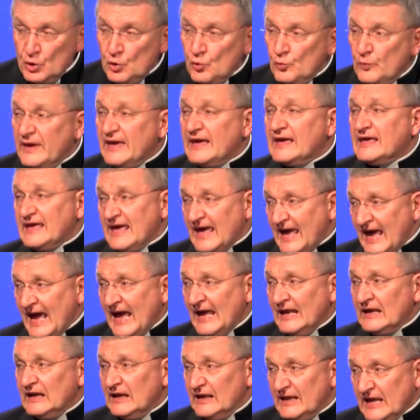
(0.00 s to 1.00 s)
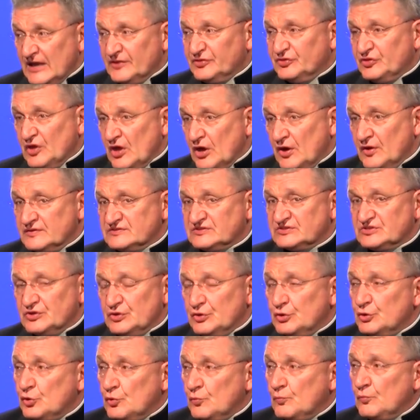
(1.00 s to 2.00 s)
We can't let those
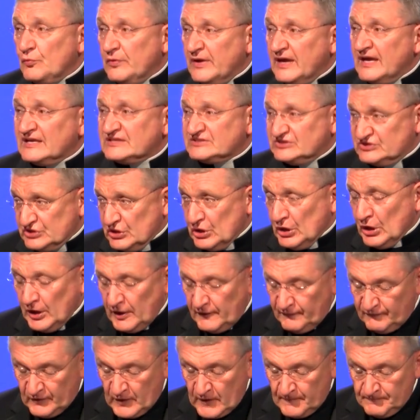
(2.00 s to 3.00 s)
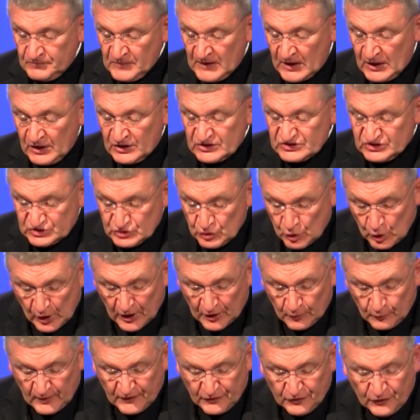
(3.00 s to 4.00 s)
whom we serve
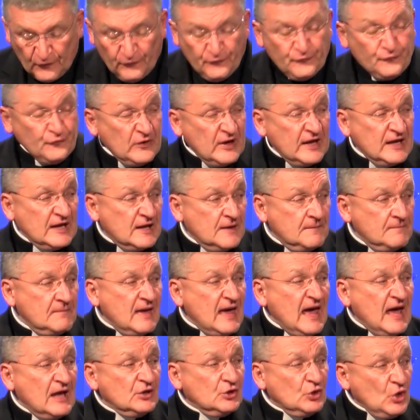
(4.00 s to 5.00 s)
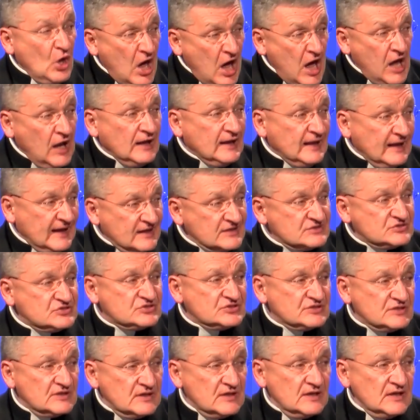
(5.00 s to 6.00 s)
soar with the freedom and knowledge
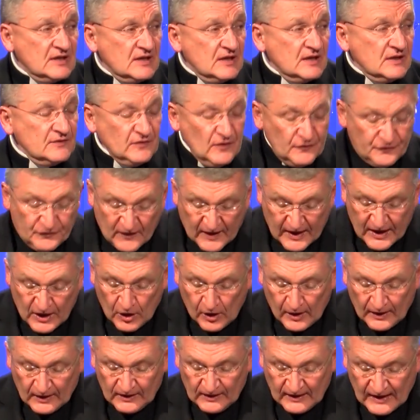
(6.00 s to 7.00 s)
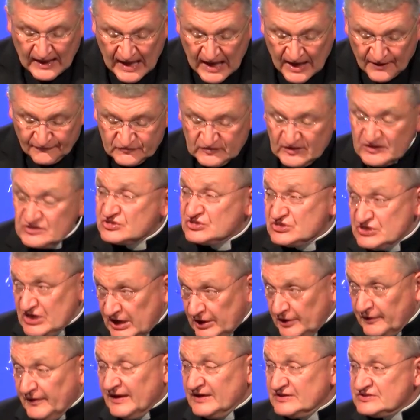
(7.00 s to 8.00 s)
that they are loved and
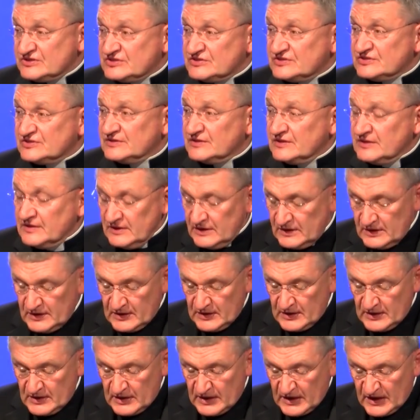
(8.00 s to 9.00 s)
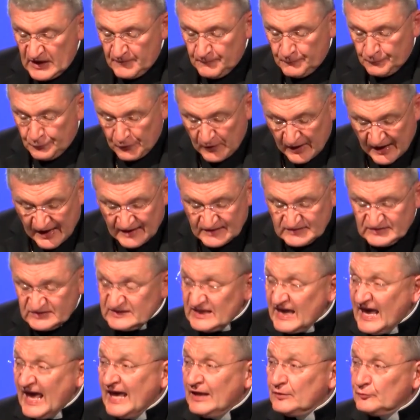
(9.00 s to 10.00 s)
cherished,
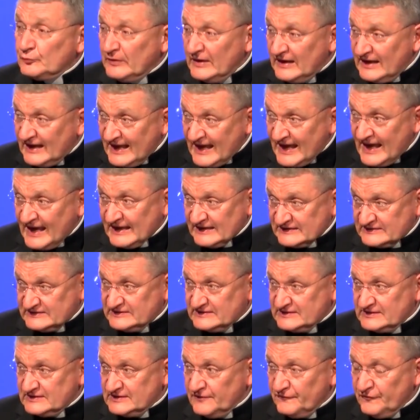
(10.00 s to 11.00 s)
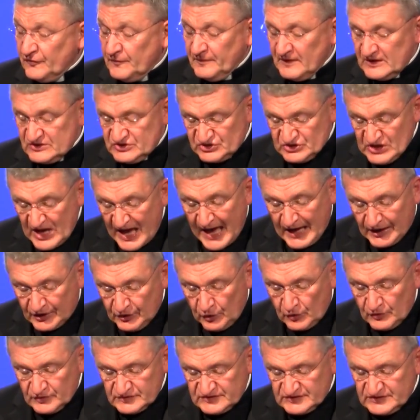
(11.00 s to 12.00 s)
embraced and released from the
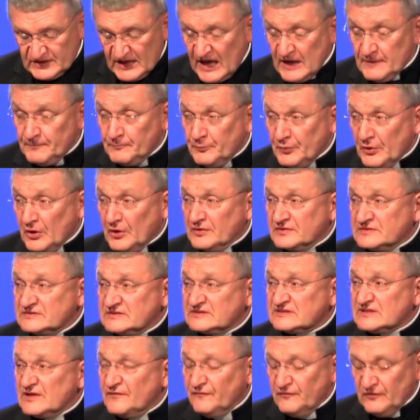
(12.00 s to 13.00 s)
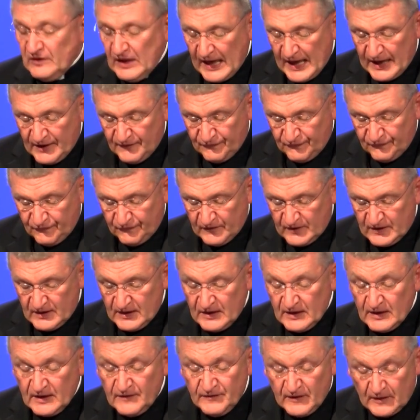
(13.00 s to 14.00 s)
shackles and burdens of life
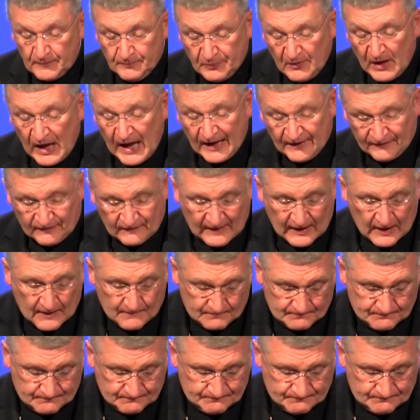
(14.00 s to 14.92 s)
that bind them.